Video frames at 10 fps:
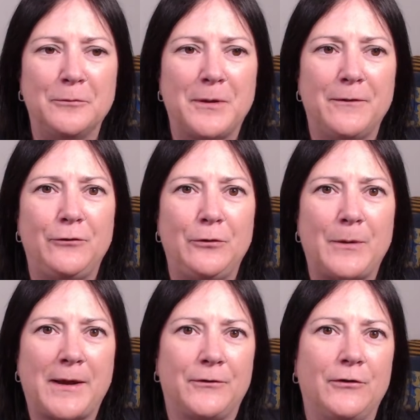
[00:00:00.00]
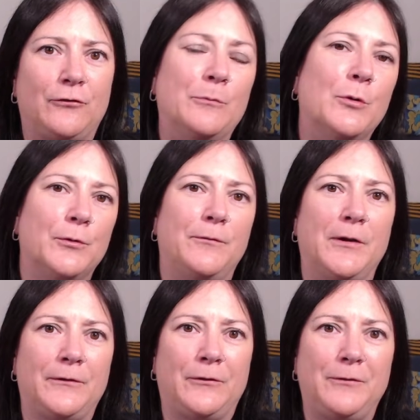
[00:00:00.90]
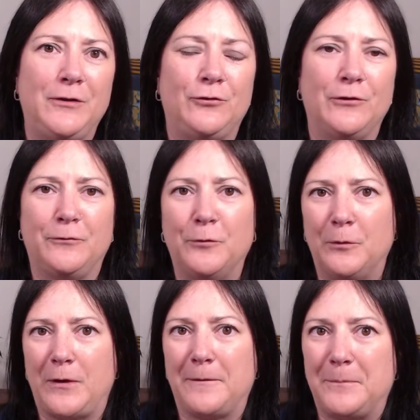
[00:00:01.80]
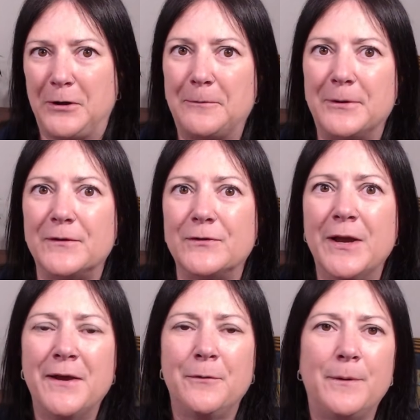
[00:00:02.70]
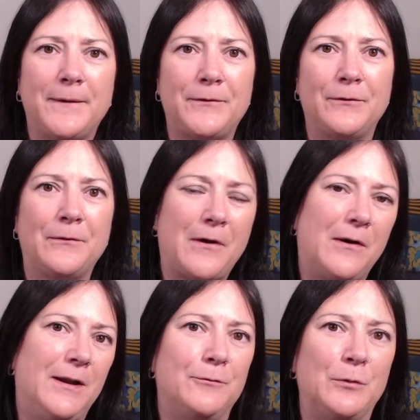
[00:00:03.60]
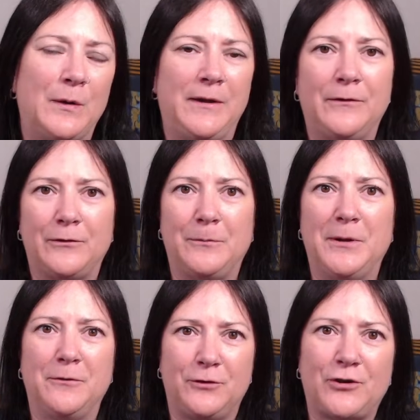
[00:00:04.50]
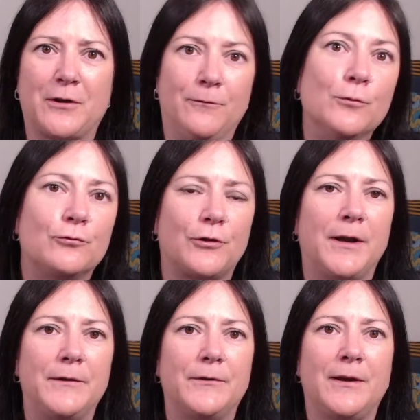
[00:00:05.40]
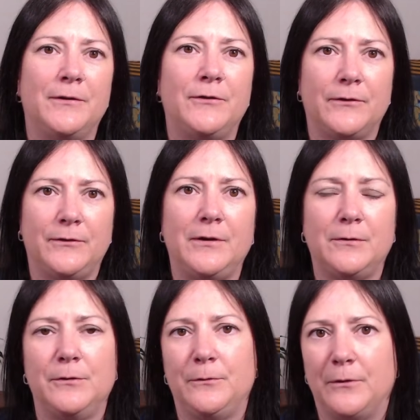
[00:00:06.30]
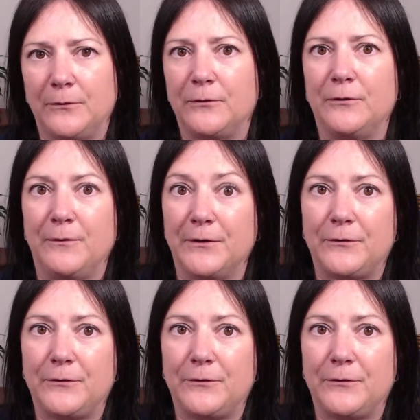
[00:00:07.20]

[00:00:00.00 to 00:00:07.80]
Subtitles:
gives you access to more advanced features for that purpose, whereas GoHighLevel is a bit of a jack of all trades and doesn't include those advanced